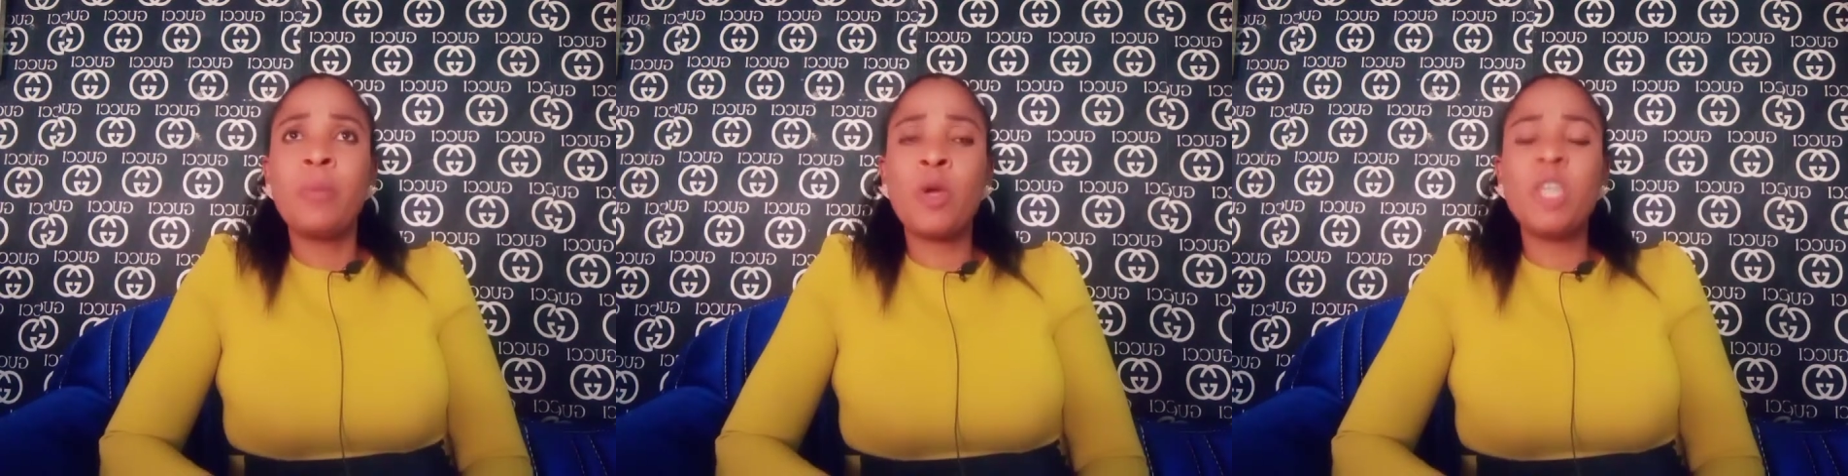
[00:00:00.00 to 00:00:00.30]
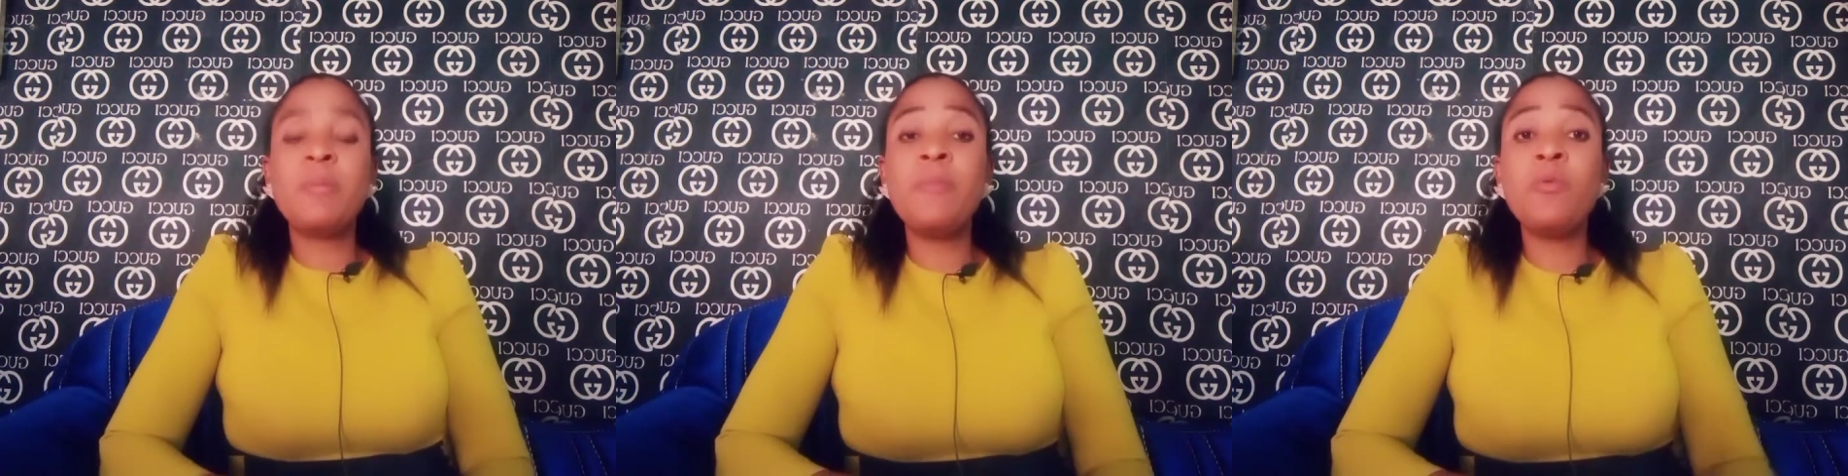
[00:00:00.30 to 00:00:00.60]

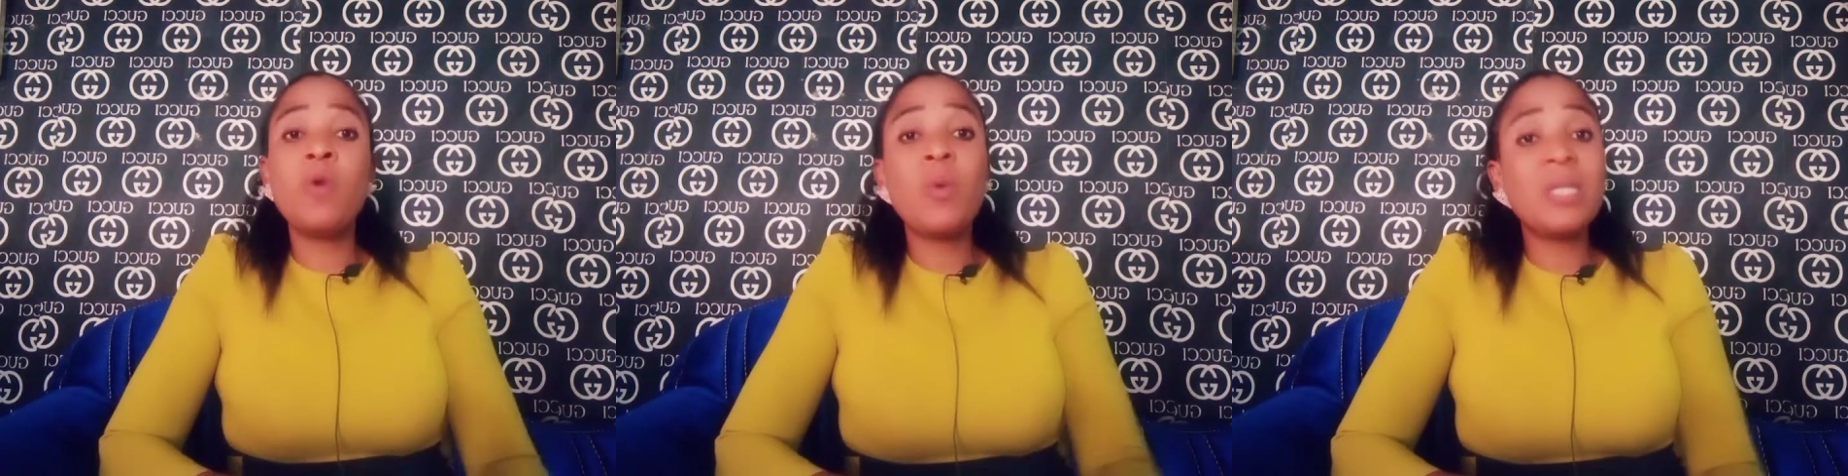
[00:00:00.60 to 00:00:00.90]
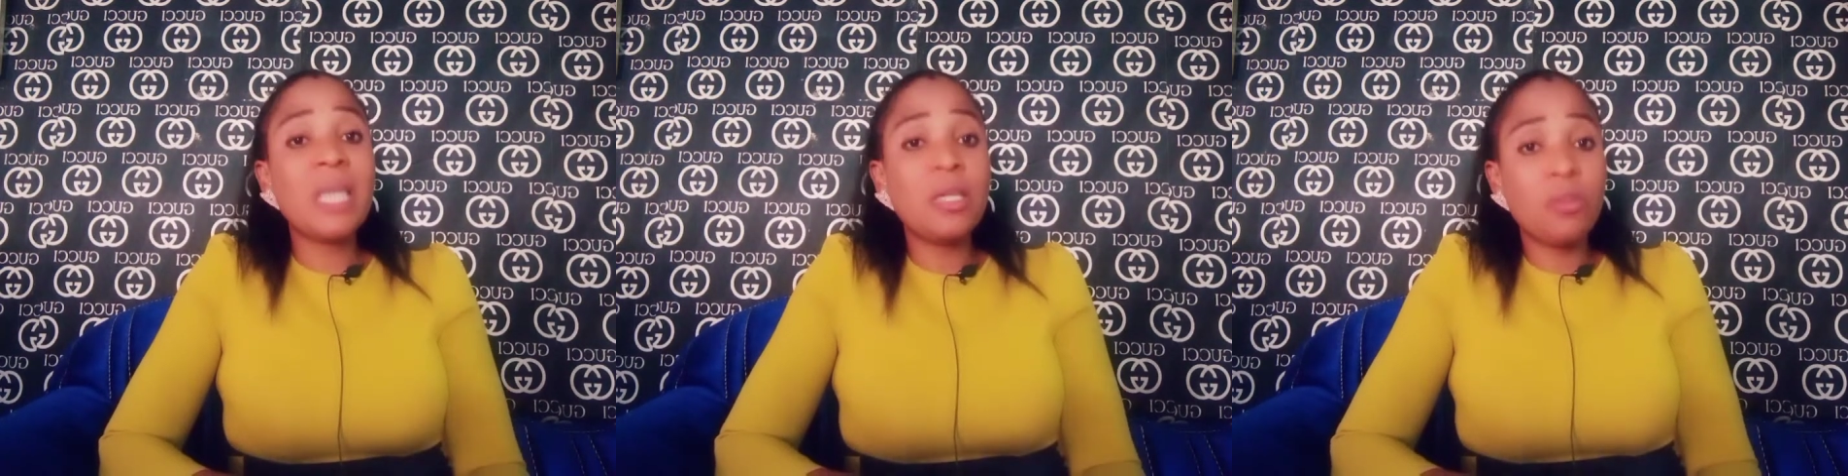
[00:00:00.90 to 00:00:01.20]
Because people will
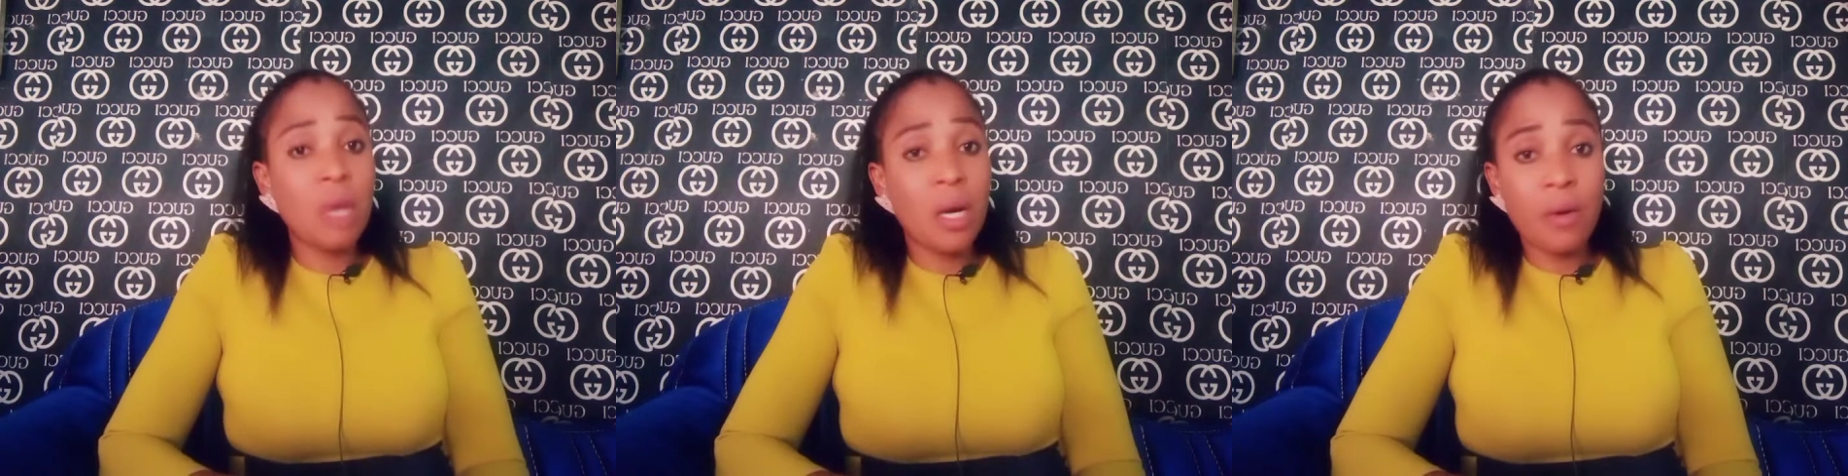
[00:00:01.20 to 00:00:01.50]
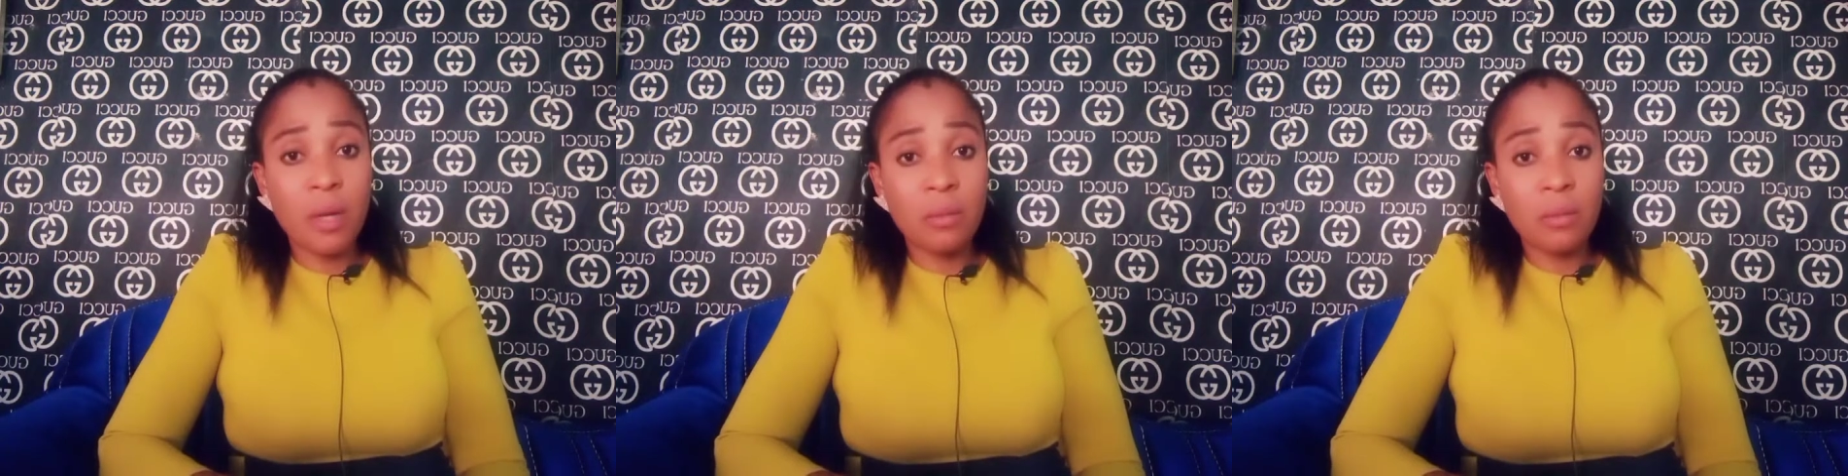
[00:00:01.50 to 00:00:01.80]
always get you angry.